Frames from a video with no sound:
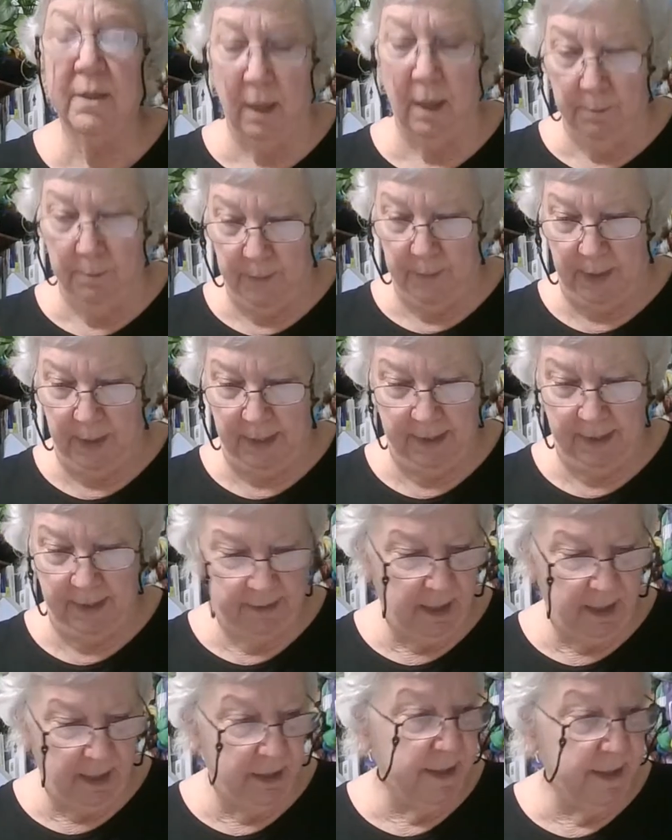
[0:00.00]
sun
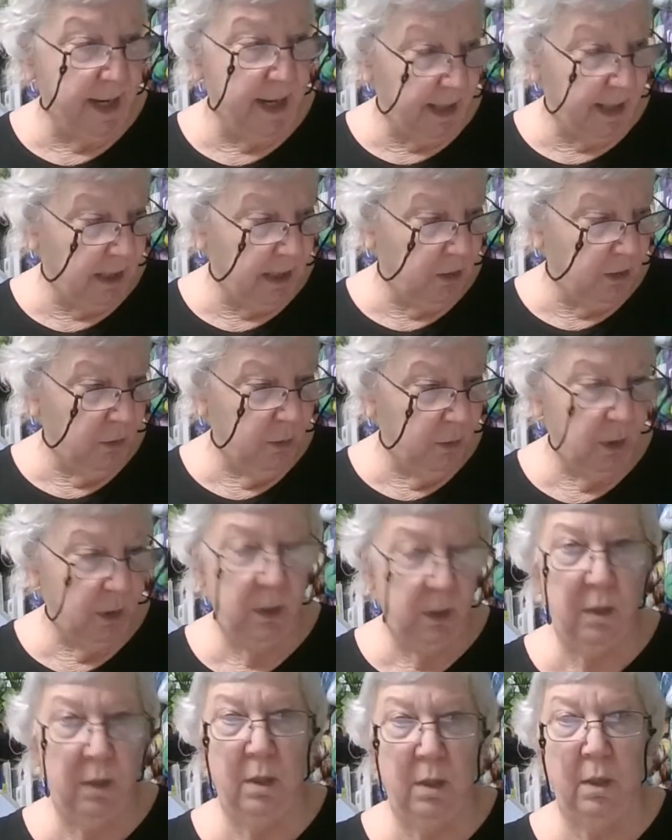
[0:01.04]
bunnies.
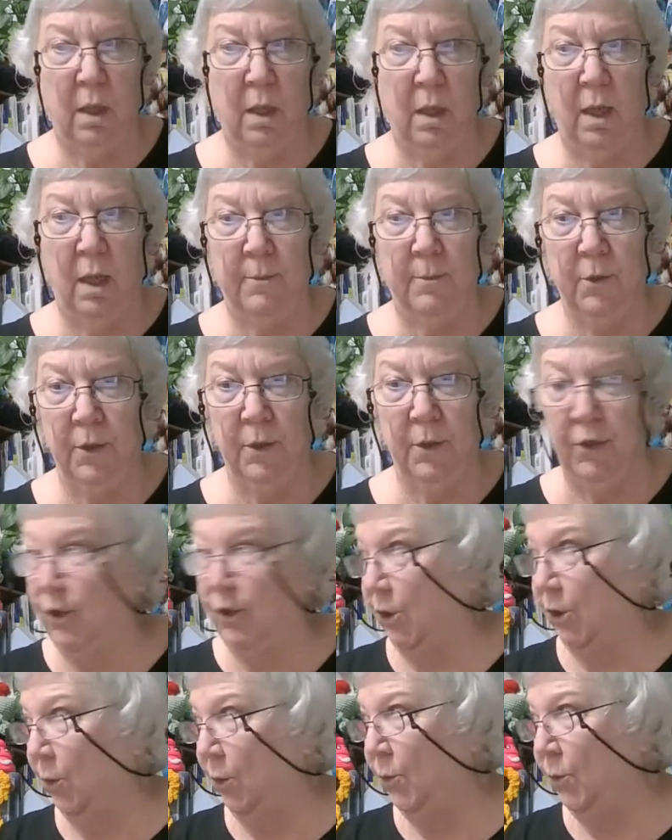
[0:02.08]
Now I'm
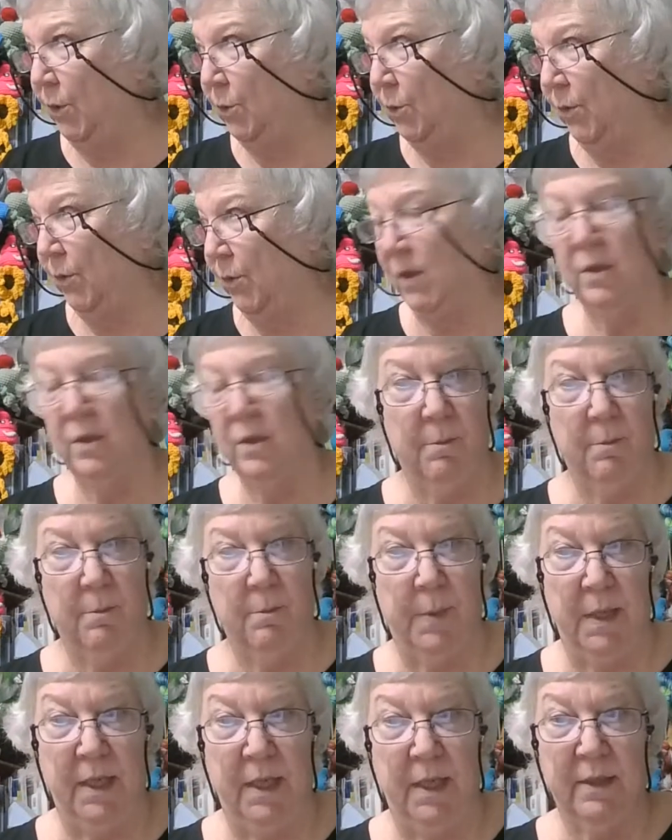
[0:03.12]
going to show you the
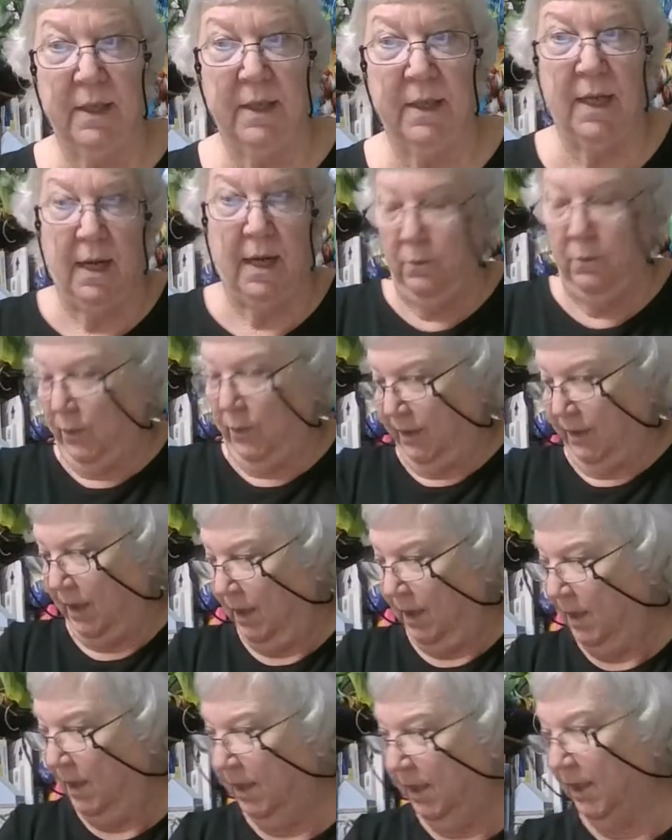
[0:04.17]
sun bunnies that I
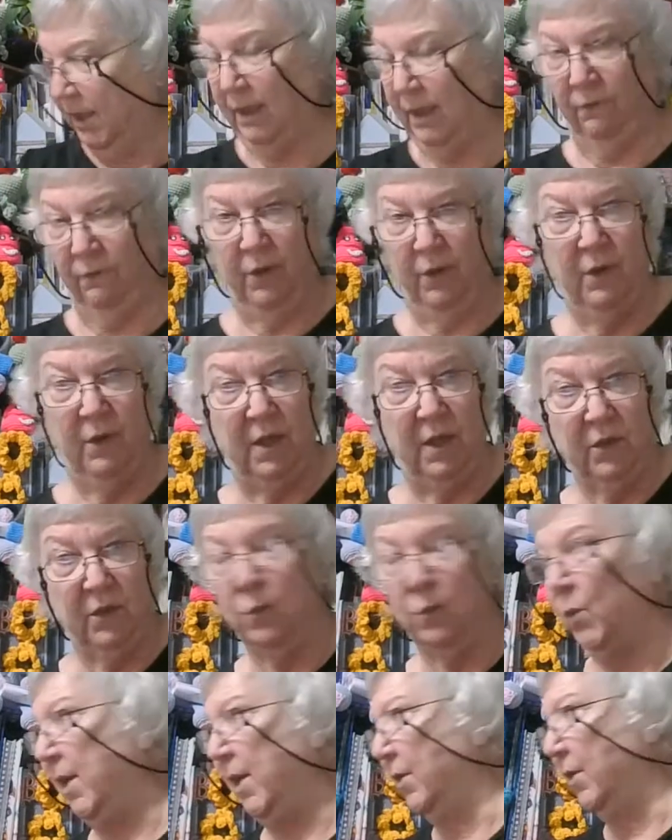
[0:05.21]
was given
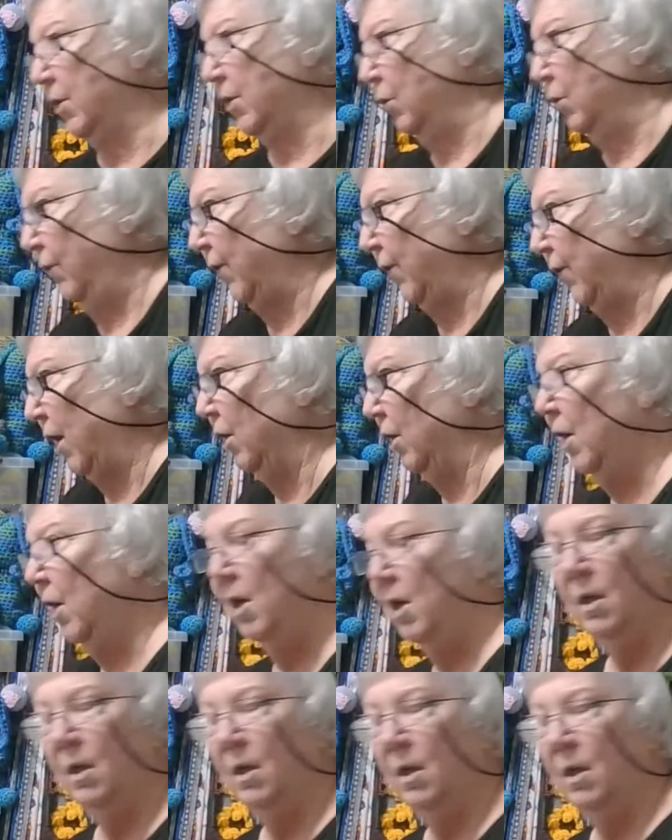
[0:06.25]
this week so
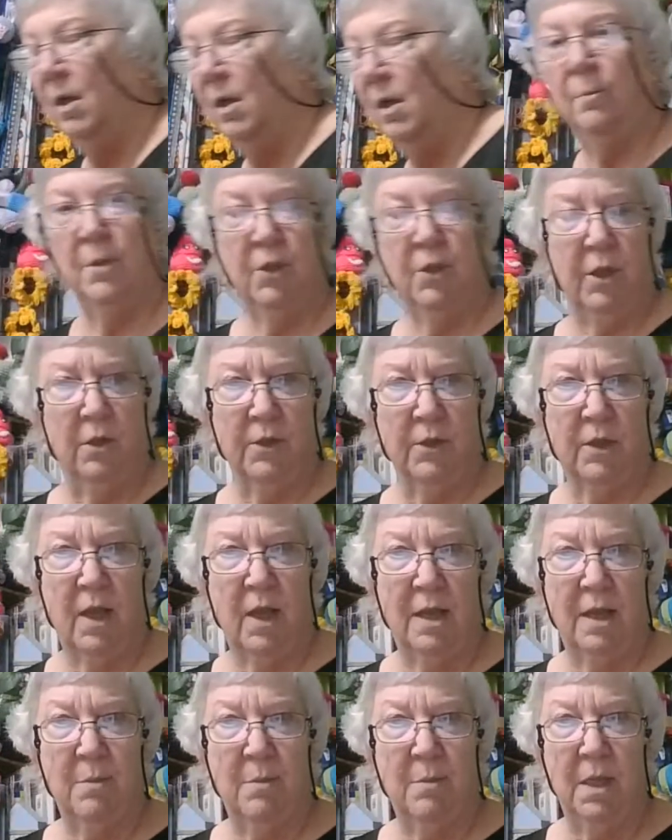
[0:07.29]
far. And
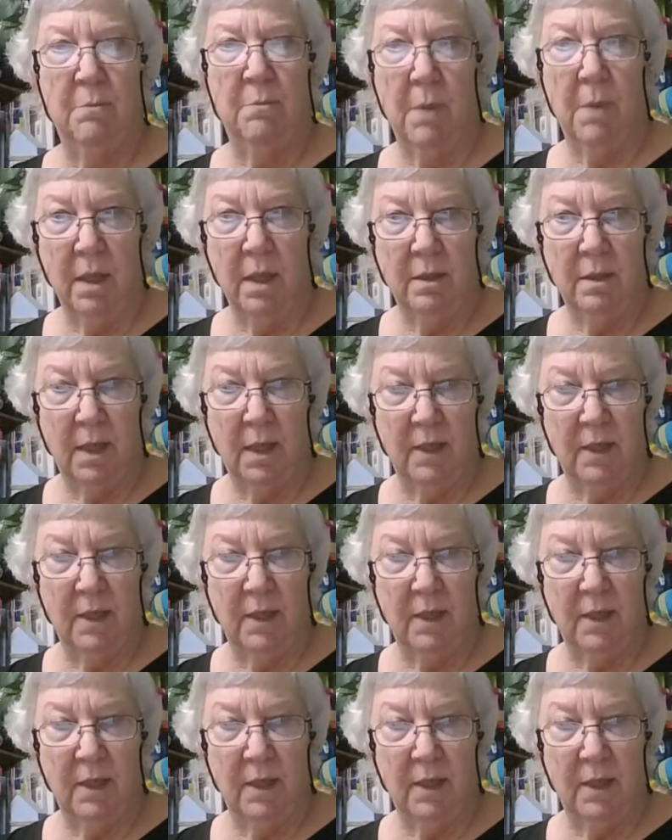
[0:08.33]
Michelle's came in